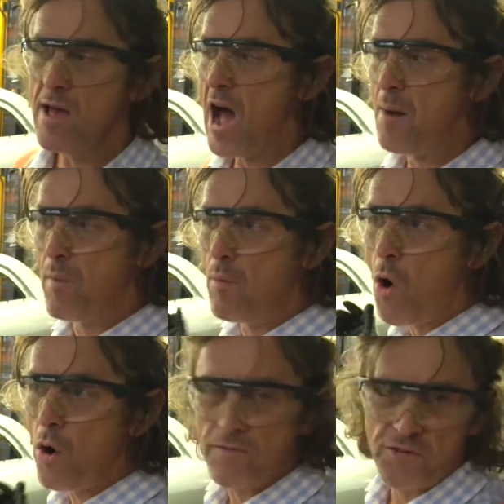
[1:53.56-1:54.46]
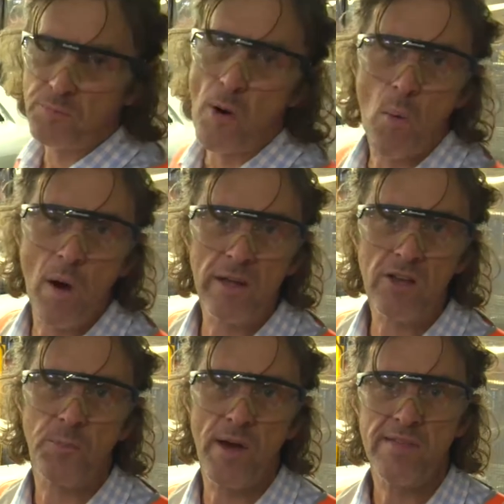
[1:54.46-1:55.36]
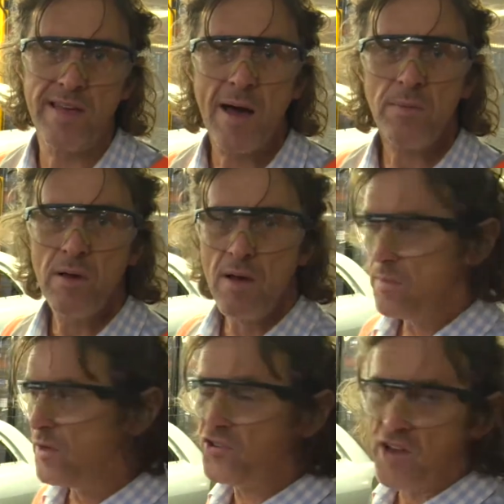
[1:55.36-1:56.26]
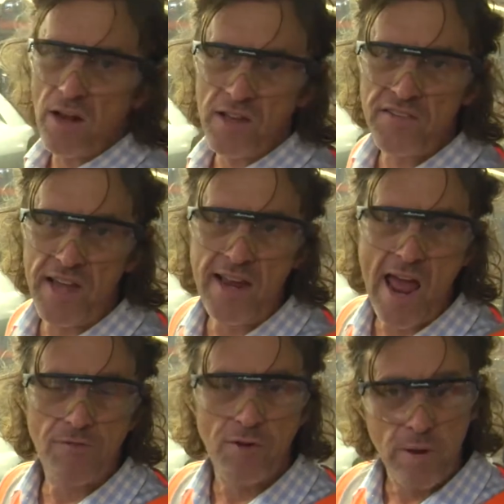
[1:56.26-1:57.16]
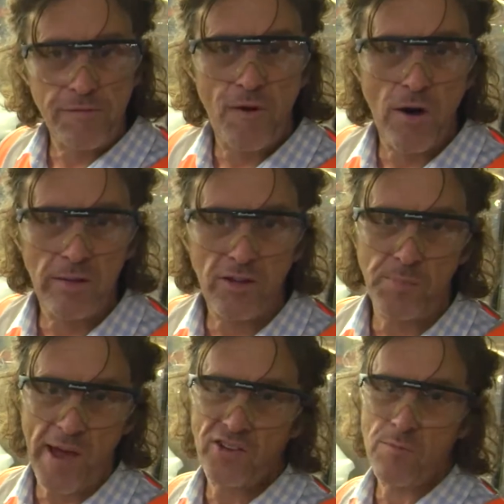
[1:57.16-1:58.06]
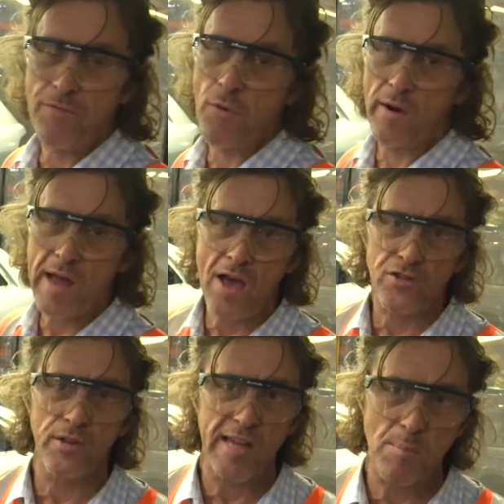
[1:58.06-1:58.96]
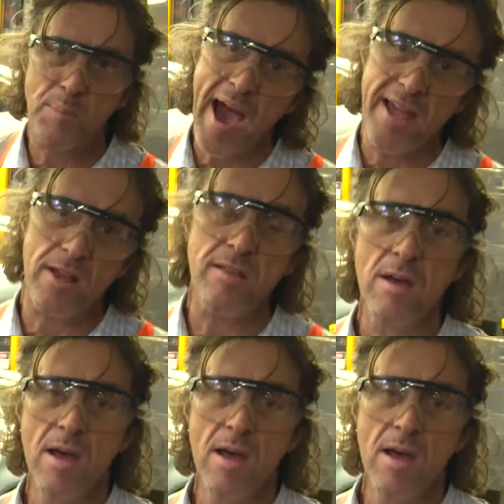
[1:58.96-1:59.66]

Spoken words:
All of the spot welding's been done. The shell is here now for a bit of final inspection before it goes on to get painted.